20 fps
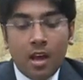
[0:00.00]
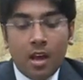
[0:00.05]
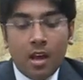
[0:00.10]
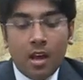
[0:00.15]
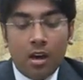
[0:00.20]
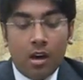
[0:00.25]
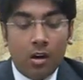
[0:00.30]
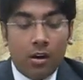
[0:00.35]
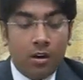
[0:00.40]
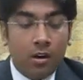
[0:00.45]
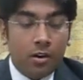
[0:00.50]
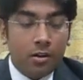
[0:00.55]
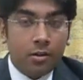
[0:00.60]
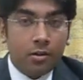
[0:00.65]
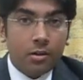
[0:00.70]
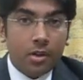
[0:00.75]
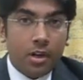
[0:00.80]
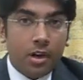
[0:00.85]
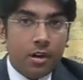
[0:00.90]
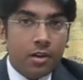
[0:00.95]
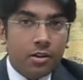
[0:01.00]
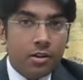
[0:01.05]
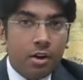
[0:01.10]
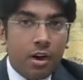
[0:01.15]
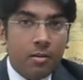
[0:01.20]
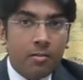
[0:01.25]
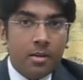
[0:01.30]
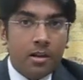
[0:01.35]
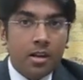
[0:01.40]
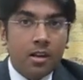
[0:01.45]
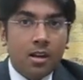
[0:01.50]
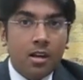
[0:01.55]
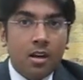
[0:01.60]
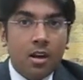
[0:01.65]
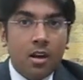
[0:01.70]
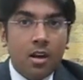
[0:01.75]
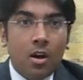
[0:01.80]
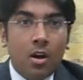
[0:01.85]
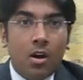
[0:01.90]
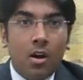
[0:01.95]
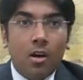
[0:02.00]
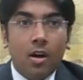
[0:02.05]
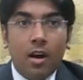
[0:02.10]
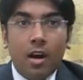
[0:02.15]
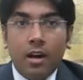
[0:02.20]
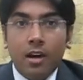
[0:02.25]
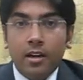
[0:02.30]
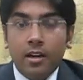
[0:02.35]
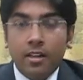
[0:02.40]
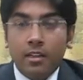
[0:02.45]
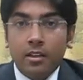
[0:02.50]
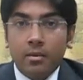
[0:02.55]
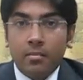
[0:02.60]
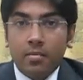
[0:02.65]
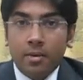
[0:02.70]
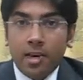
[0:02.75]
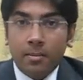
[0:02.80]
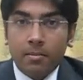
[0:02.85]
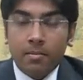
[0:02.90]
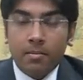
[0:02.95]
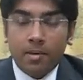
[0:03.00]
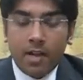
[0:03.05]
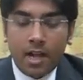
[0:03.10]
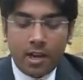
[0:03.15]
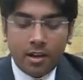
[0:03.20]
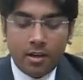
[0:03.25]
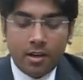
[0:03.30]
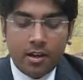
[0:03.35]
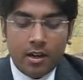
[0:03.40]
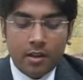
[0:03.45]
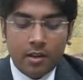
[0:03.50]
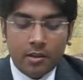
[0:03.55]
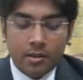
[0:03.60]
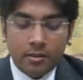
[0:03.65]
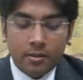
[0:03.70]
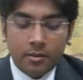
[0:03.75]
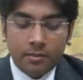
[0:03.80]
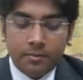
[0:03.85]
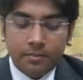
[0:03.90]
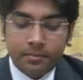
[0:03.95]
or to the current topic, or are either plagiarized.